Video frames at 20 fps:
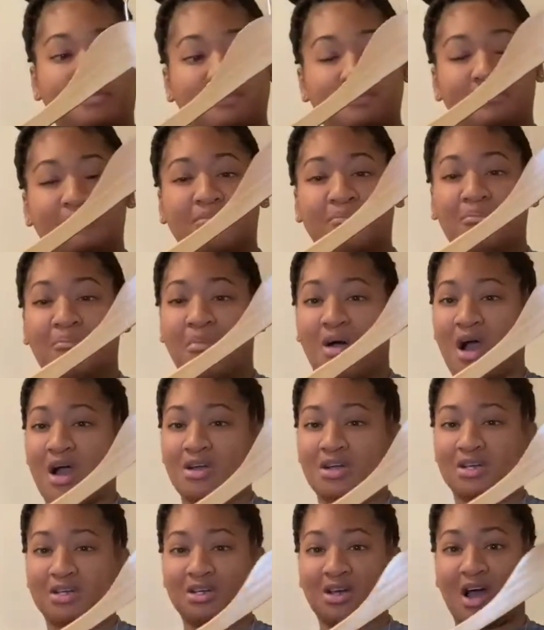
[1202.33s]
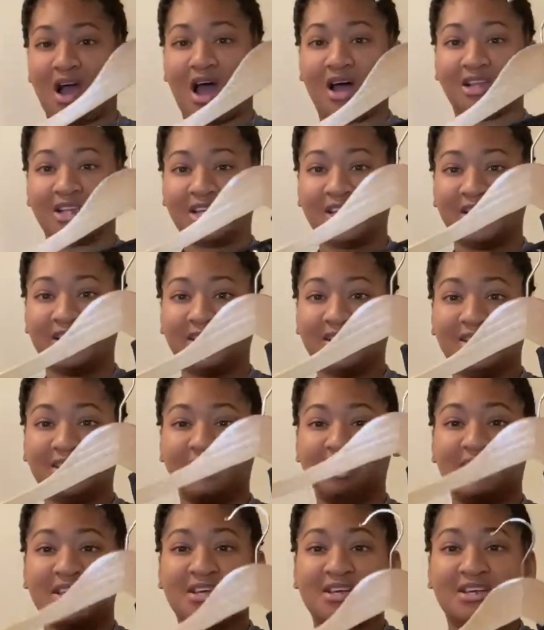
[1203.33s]
mock collar,
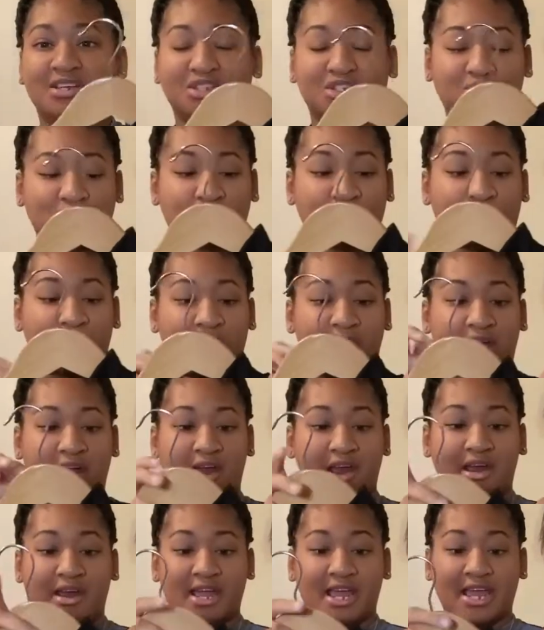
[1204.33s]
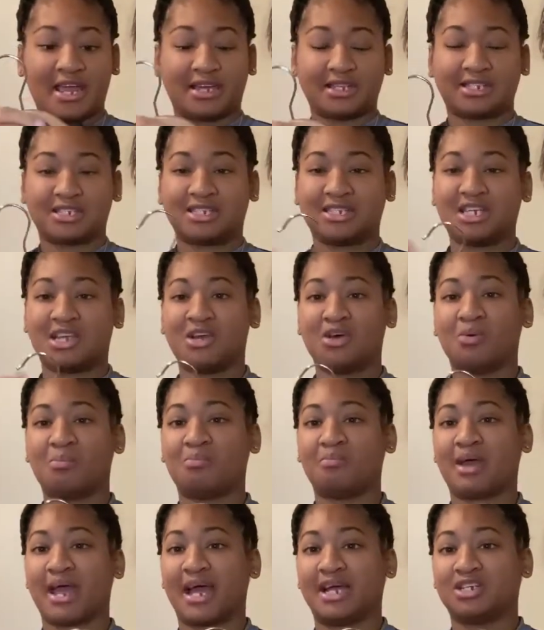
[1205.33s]
to where it still
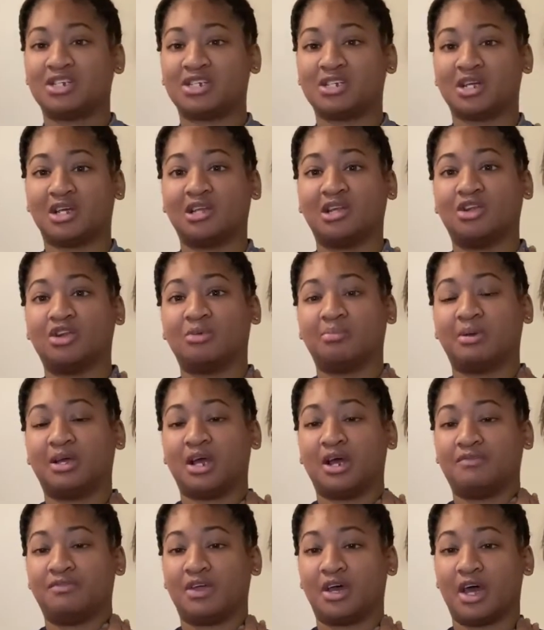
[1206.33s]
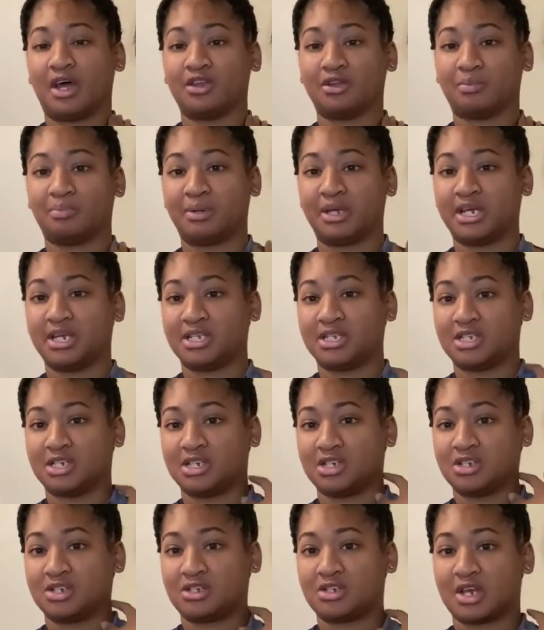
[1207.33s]
matched a little bit of the other
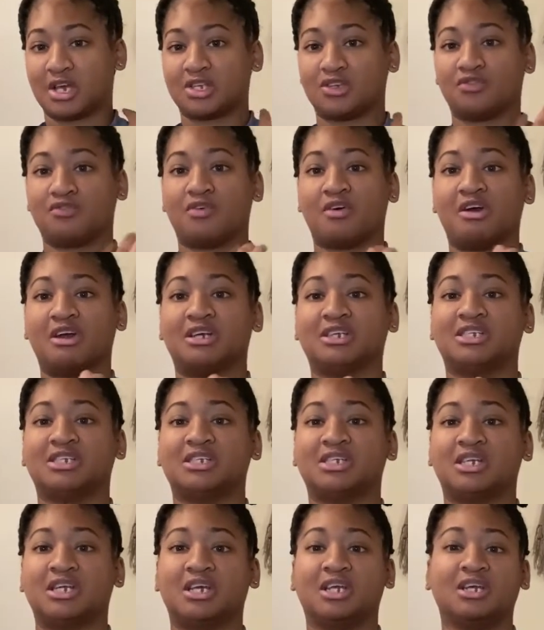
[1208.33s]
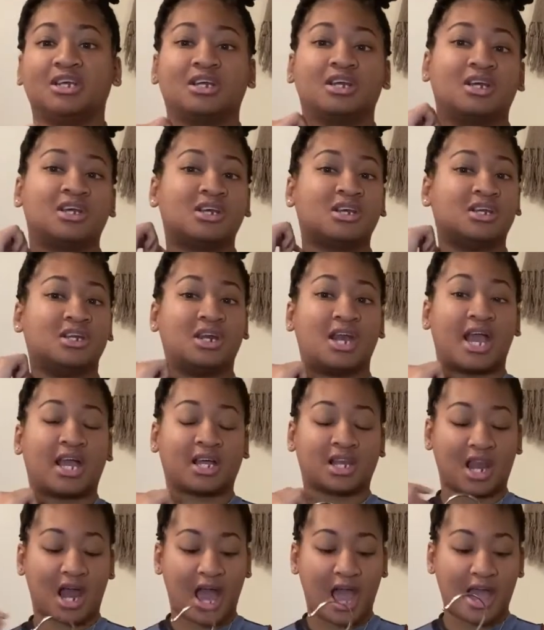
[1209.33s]
pieces as far as the
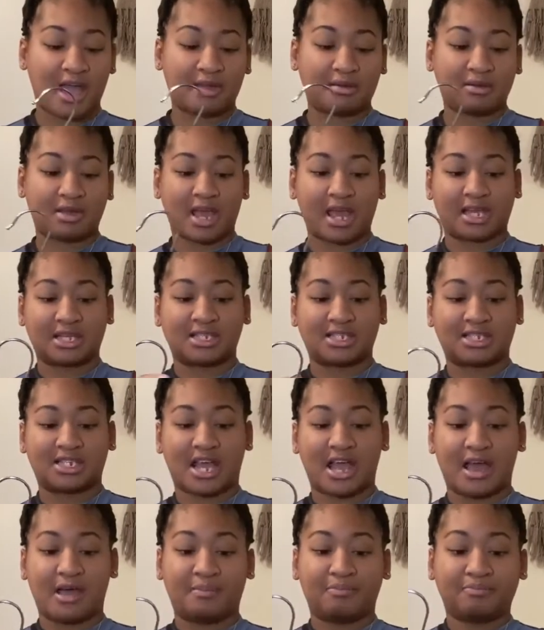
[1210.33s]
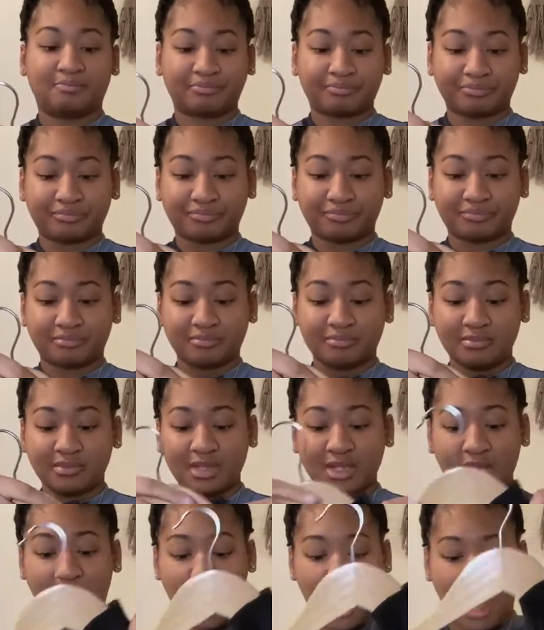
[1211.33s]
neckline, except
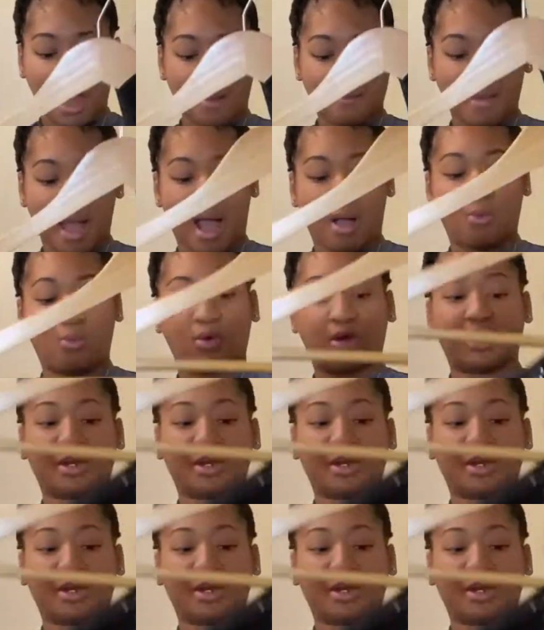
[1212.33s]
I wanted